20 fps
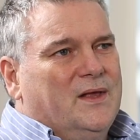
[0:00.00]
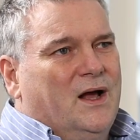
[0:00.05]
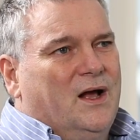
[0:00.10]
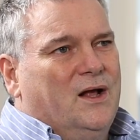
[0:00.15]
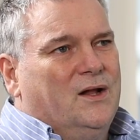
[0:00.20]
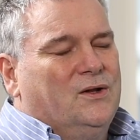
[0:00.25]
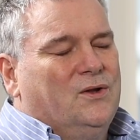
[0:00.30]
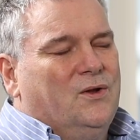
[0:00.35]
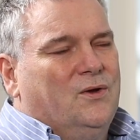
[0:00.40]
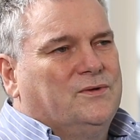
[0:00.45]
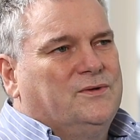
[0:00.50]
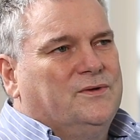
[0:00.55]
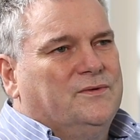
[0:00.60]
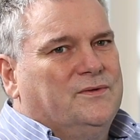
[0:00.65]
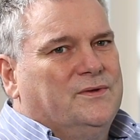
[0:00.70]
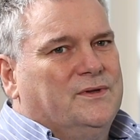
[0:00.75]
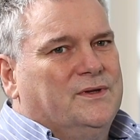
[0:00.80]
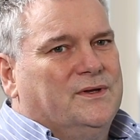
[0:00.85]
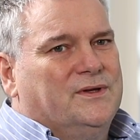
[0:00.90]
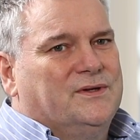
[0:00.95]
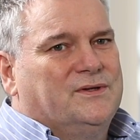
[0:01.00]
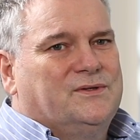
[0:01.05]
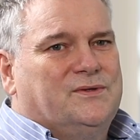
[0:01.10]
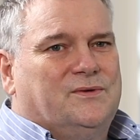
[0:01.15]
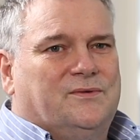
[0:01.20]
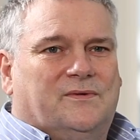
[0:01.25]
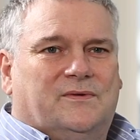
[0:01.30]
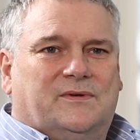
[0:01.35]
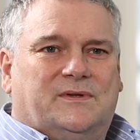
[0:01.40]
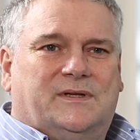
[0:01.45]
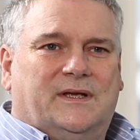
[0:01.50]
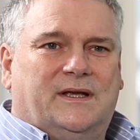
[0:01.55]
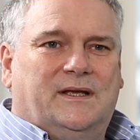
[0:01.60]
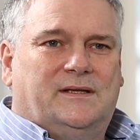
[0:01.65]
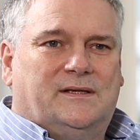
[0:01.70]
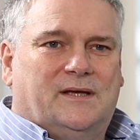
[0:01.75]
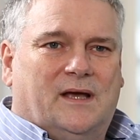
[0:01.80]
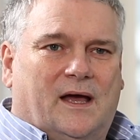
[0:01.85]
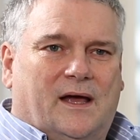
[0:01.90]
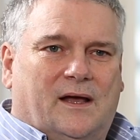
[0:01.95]
A lot of the sort of
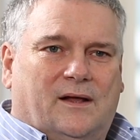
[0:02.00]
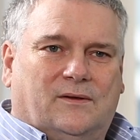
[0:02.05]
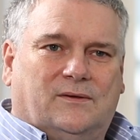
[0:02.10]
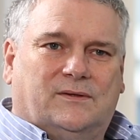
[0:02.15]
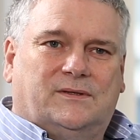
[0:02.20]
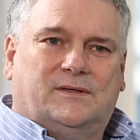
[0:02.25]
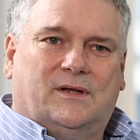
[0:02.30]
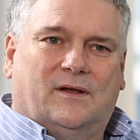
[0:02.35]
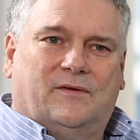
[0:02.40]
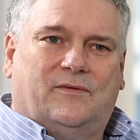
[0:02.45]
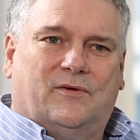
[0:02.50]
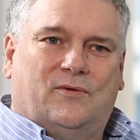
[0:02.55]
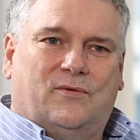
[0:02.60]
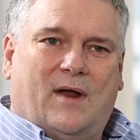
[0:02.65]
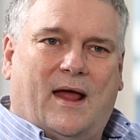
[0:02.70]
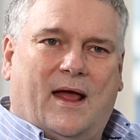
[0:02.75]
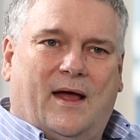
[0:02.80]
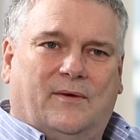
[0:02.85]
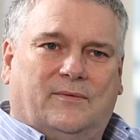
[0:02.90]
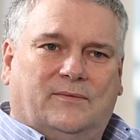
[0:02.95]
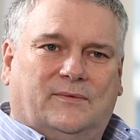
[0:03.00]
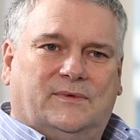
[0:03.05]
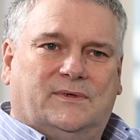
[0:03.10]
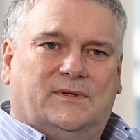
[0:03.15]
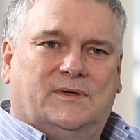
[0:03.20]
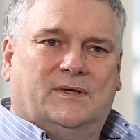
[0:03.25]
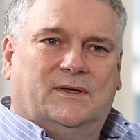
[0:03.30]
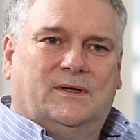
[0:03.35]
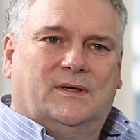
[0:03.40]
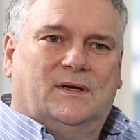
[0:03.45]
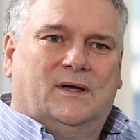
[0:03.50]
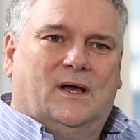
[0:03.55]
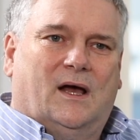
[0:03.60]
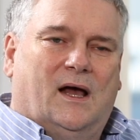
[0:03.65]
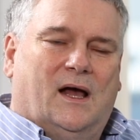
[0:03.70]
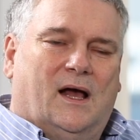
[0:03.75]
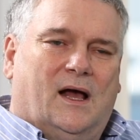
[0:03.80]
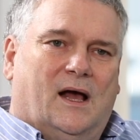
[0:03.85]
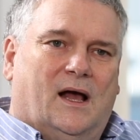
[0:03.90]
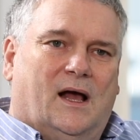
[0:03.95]
detailed stuff around
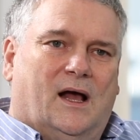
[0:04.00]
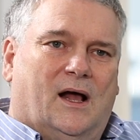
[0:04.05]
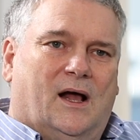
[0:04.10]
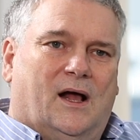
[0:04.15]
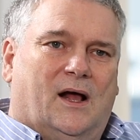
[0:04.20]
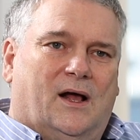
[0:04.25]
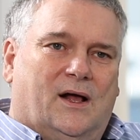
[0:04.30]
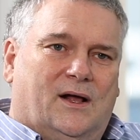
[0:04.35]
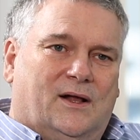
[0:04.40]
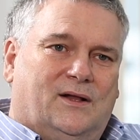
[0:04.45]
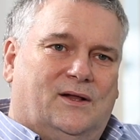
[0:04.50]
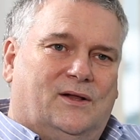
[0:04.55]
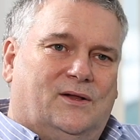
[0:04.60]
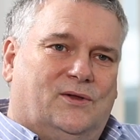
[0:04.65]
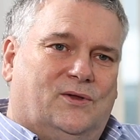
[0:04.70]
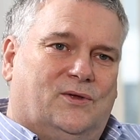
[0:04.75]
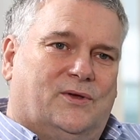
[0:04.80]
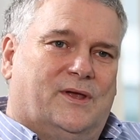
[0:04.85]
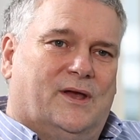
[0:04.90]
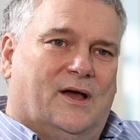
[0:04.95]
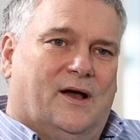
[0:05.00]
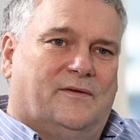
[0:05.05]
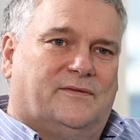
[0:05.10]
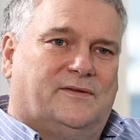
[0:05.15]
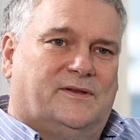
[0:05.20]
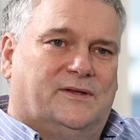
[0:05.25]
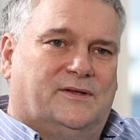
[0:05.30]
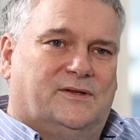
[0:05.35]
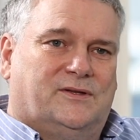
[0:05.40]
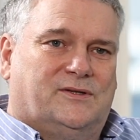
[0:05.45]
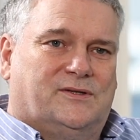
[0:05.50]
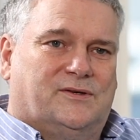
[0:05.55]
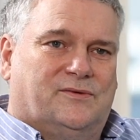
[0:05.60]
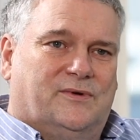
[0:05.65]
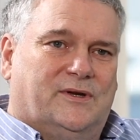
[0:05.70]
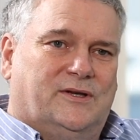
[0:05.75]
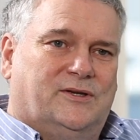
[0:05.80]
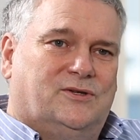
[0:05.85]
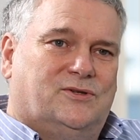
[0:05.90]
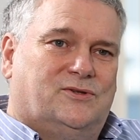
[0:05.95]
looking after the
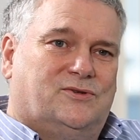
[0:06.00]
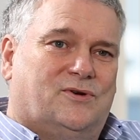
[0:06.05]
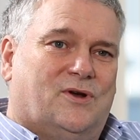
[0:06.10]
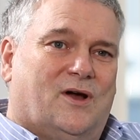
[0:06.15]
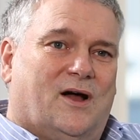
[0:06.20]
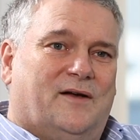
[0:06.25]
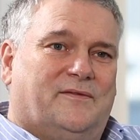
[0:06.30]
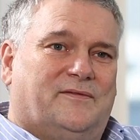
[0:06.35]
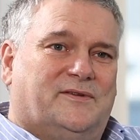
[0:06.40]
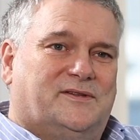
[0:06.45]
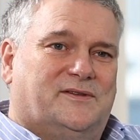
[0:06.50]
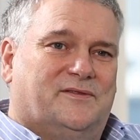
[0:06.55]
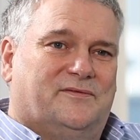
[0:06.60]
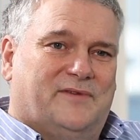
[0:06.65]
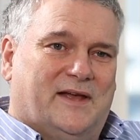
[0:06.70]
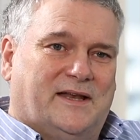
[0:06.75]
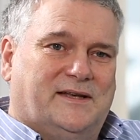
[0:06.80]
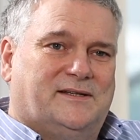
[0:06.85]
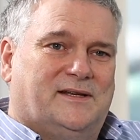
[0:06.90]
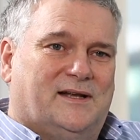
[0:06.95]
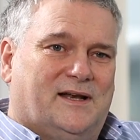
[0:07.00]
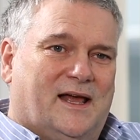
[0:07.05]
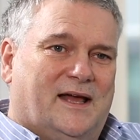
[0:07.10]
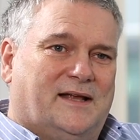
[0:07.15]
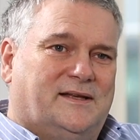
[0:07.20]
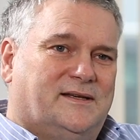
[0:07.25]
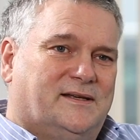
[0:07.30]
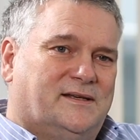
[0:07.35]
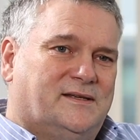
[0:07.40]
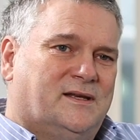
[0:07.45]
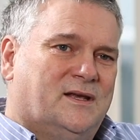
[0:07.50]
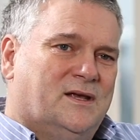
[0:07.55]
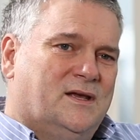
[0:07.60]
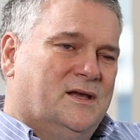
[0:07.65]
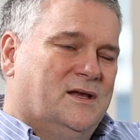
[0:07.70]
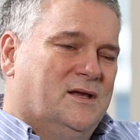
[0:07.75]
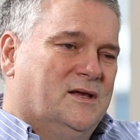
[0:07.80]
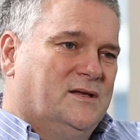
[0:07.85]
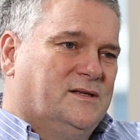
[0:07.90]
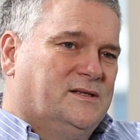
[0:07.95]
syringe drivers, the ventilators,
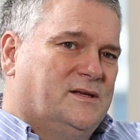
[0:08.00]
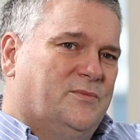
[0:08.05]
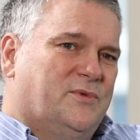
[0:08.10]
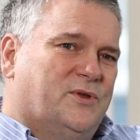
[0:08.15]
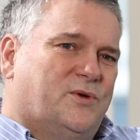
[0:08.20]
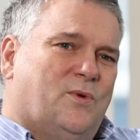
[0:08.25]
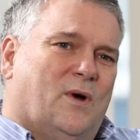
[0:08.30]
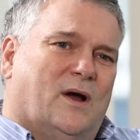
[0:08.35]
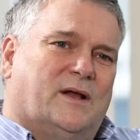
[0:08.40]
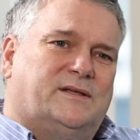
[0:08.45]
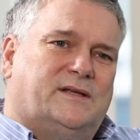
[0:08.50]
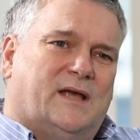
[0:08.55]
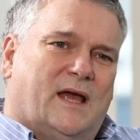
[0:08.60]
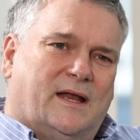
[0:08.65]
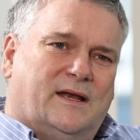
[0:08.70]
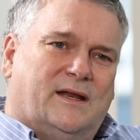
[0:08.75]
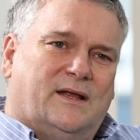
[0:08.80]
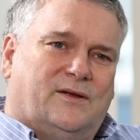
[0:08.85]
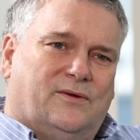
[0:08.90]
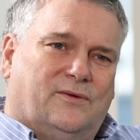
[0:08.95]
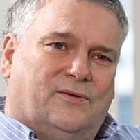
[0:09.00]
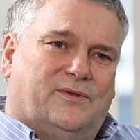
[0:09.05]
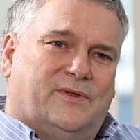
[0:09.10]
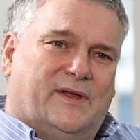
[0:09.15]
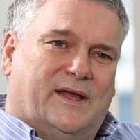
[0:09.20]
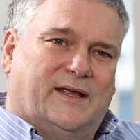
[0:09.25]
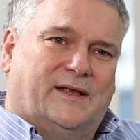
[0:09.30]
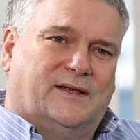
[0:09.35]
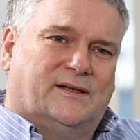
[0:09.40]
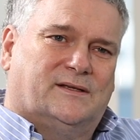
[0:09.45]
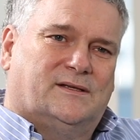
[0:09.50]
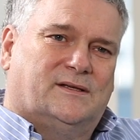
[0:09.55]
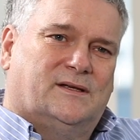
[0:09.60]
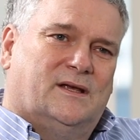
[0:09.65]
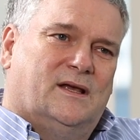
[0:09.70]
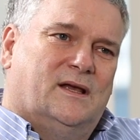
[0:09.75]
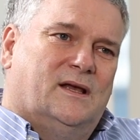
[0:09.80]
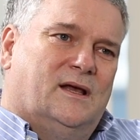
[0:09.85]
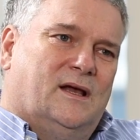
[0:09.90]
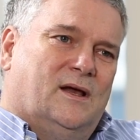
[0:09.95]
some of the quite technical things,
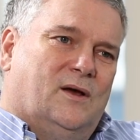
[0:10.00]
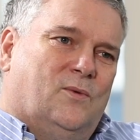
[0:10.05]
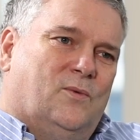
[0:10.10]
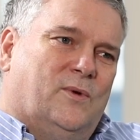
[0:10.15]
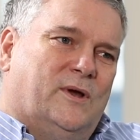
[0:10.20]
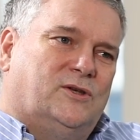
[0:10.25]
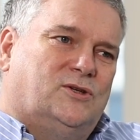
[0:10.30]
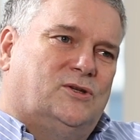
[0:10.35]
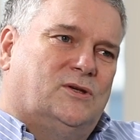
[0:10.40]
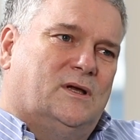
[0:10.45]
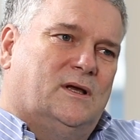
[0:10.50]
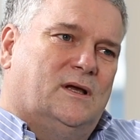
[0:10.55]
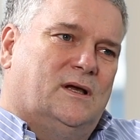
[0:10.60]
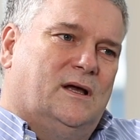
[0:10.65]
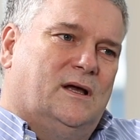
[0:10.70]
which